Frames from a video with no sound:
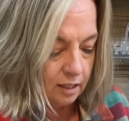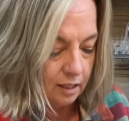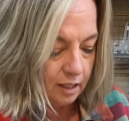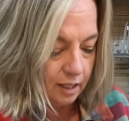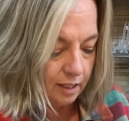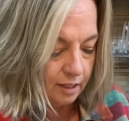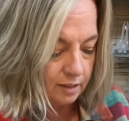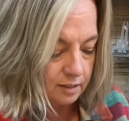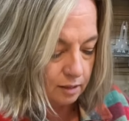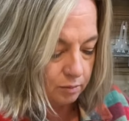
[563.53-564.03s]

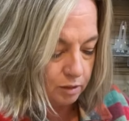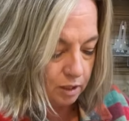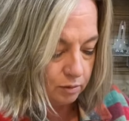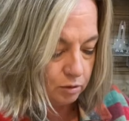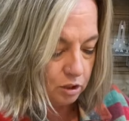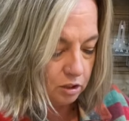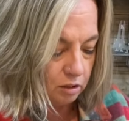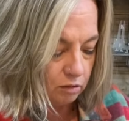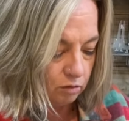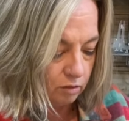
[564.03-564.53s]
And sometimes you
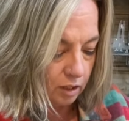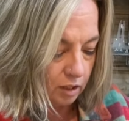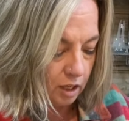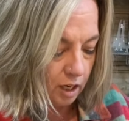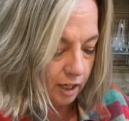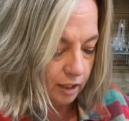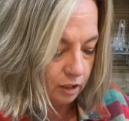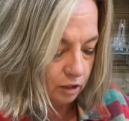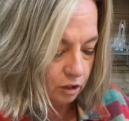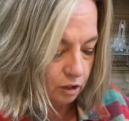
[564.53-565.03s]
can run
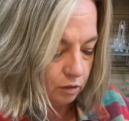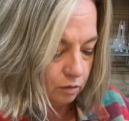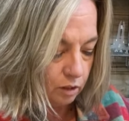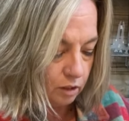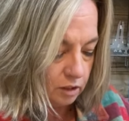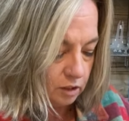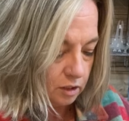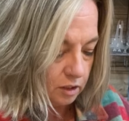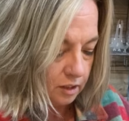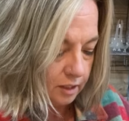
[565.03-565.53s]
hot glue
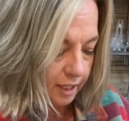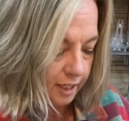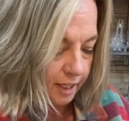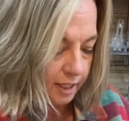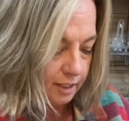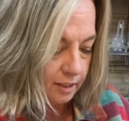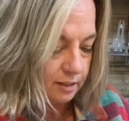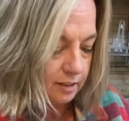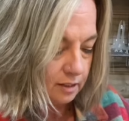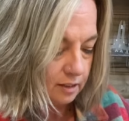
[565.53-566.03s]
onto
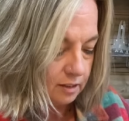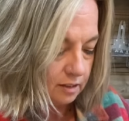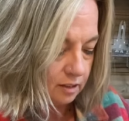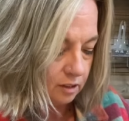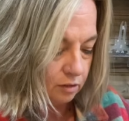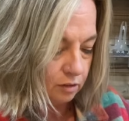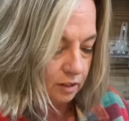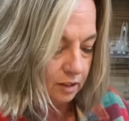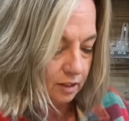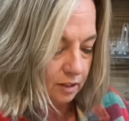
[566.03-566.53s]
that, so
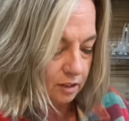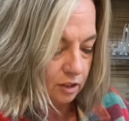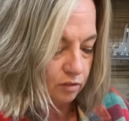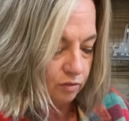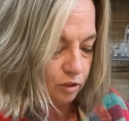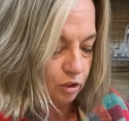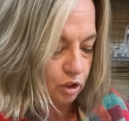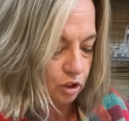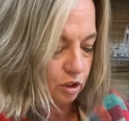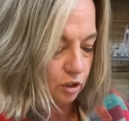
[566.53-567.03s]
then it's for
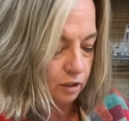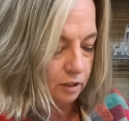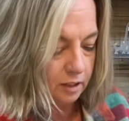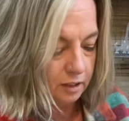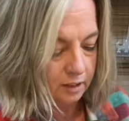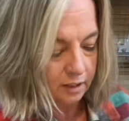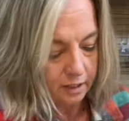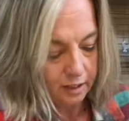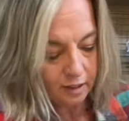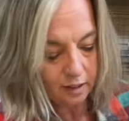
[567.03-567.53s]
sure in
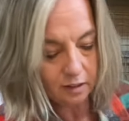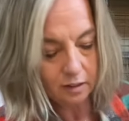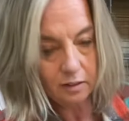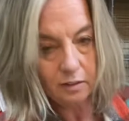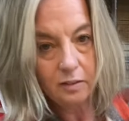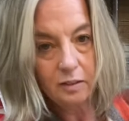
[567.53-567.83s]
there.